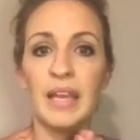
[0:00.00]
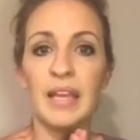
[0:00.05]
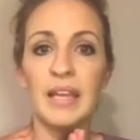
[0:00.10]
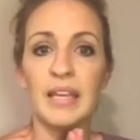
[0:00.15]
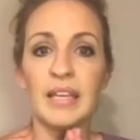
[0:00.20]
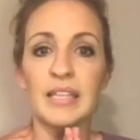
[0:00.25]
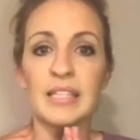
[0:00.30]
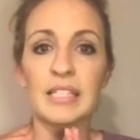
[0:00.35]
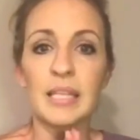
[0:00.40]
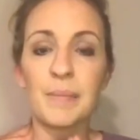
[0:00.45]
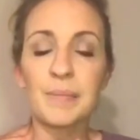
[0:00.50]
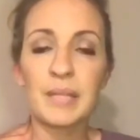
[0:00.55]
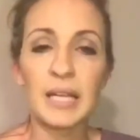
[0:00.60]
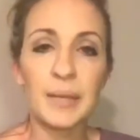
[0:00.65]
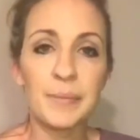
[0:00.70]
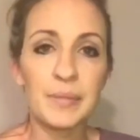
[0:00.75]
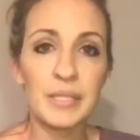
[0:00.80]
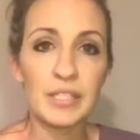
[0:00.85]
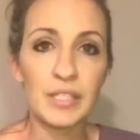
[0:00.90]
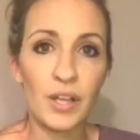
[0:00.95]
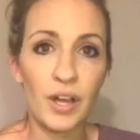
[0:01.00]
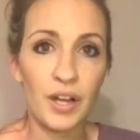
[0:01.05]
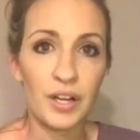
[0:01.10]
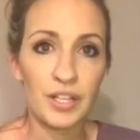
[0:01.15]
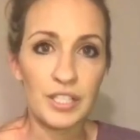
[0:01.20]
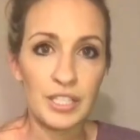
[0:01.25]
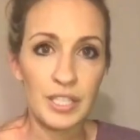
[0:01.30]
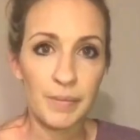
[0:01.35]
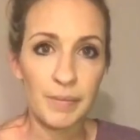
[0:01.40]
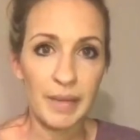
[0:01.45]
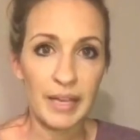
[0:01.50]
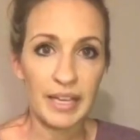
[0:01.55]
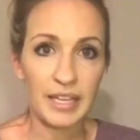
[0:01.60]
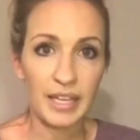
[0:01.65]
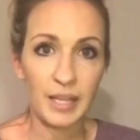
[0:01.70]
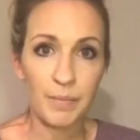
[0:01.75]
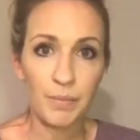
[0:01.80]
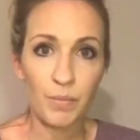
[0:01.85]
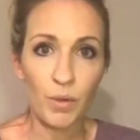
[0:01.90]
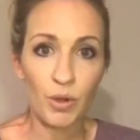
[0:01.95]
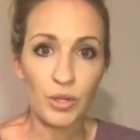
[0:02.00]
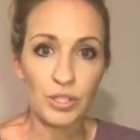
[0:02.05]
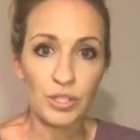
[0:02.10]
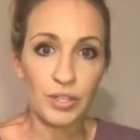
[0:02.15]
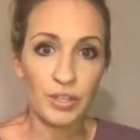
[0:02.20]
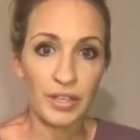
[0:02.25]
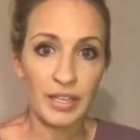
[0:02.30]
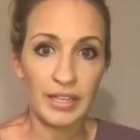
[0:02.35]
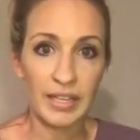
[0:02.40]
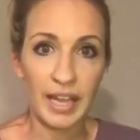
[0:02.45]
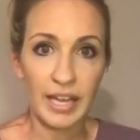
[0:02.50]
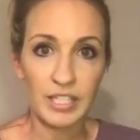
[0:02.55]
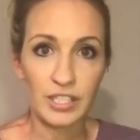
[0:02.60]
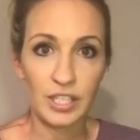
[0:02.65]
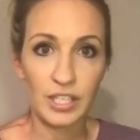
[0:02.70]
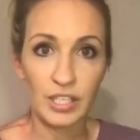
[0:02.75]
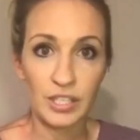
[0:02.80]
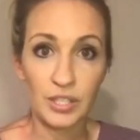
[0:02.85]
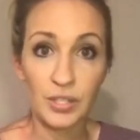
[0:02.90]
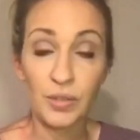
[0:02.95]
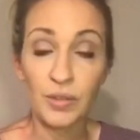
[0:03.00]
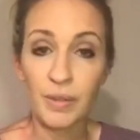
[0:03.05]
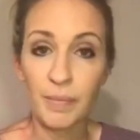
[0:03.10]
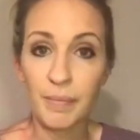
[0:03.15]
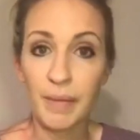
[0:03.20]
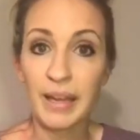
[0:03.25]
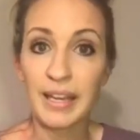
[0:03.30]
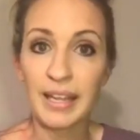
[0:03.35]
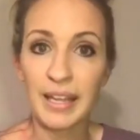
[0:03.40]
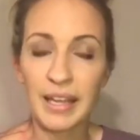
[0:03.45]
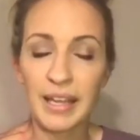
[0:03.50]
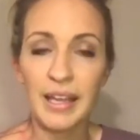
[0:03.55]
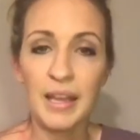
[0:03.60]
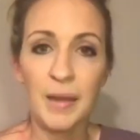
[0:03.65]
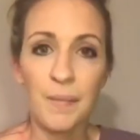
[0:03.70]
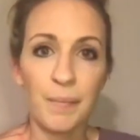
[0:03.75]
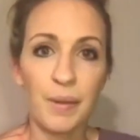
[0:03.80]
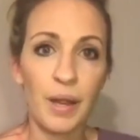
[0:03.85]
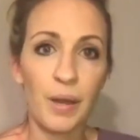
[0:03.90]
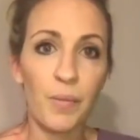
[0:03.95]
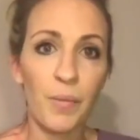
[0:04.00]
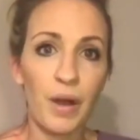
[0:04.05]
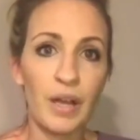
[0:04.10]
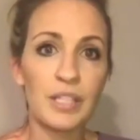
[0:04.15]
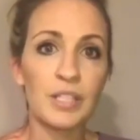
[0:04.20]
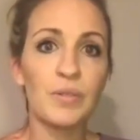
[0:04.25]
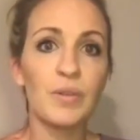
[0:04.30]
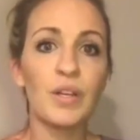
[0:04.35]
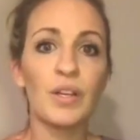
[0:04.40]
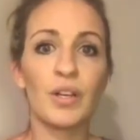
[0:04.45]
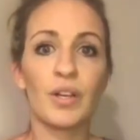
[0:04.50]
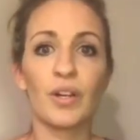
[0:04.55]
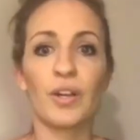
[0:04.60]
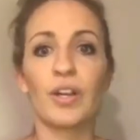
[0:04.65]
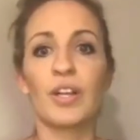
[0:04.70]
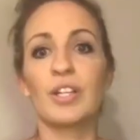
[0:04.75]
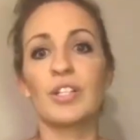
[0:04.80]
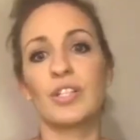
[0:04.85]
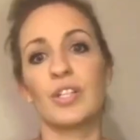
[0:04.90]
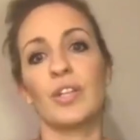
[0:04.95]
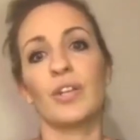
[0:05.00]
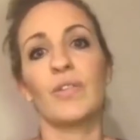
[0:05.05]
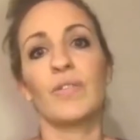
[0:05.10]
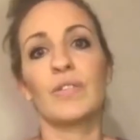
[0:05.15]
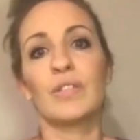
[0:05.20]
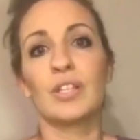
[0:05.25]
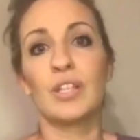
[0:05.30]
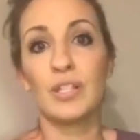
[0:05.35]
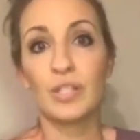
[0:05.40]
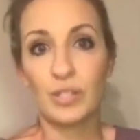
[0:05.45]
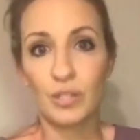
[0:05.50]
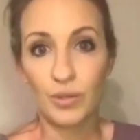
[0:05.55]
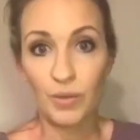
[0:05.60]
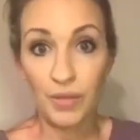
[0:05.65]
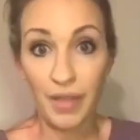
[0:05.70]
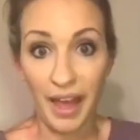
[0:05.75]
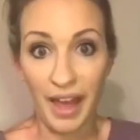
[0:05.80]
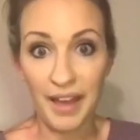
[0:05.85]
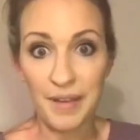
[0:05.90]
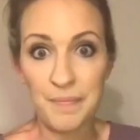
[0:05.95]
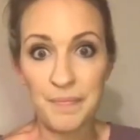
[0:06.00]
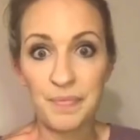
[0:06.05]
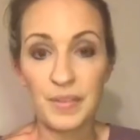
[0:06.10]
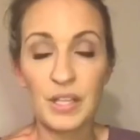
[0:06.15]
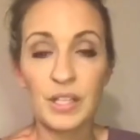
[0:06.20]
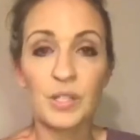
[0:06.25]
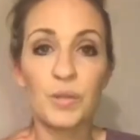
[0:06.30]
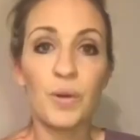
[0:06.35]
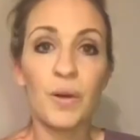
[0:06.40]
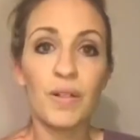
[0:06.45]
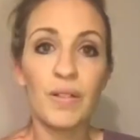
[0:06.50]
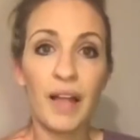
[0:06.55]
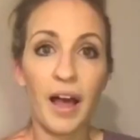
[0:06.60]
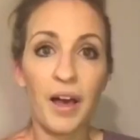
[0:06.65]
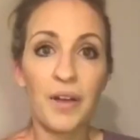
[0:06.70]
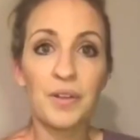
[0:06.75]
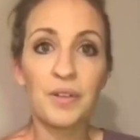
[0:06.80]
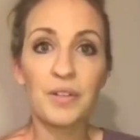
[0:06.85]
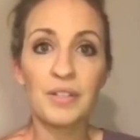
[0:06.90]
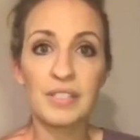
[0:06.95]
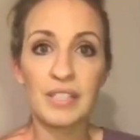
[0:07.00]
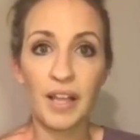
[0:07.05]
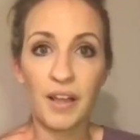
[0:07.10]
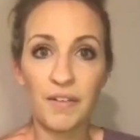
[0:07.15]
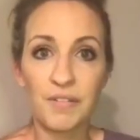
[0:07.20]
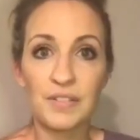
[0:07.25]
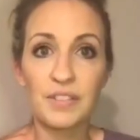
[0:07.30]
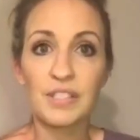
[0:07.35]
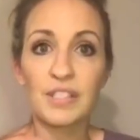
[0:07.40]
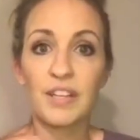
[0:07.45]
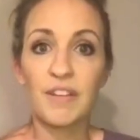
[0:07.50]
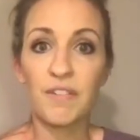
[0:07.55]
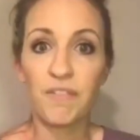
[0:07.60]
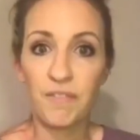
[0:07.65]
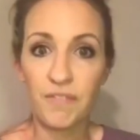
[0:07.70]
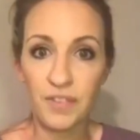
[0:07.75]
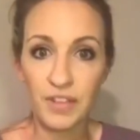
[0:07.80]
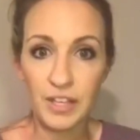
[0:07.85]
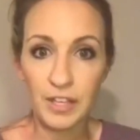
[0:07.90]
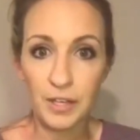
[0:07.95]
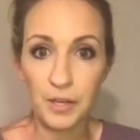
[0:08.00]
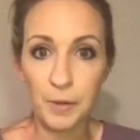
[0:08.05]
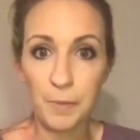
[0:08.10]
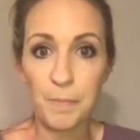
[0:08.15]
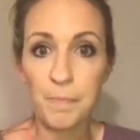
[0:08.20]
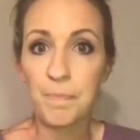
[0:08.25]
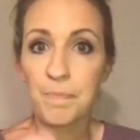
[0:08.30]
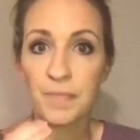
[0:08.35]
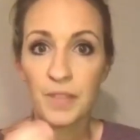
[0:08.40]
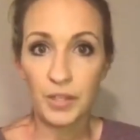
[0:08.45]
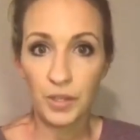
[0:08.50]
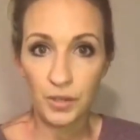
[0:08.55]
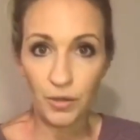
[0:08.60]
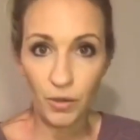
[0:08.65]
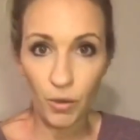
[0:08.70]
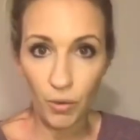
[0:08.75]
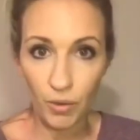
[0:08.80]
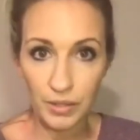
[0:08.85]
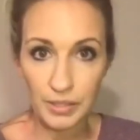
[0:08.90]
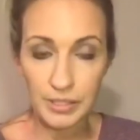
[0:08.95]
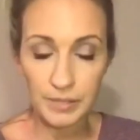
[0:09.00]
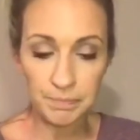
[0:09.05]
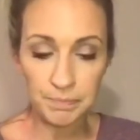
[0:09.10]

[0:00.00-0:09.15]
Sometimes it's harder to make an emotional connection to the money, but I want to encourage you to do that, to allow yourself to feel your goals.